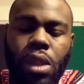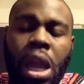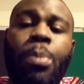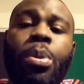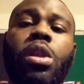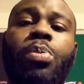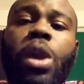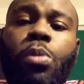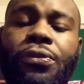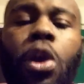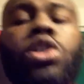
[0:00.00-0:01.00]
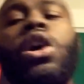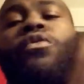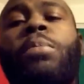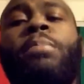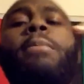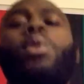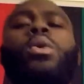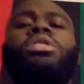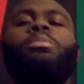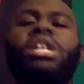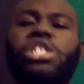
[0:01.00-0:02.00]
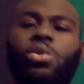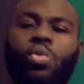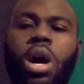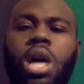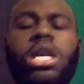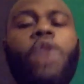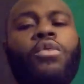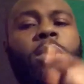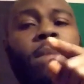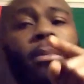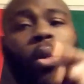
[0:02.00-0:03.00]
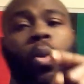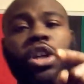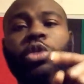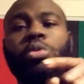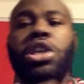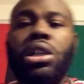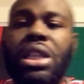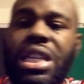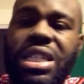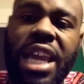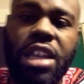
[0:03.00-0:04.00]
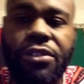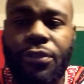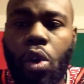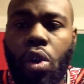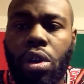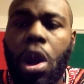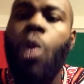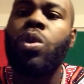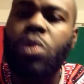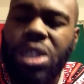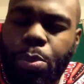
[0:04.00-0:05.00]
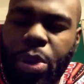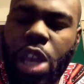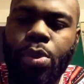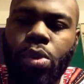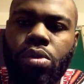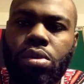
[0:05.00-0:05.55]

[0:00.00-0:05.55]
and put the people first. Remember what the mission was. Remember what you took this stance for, which was the people.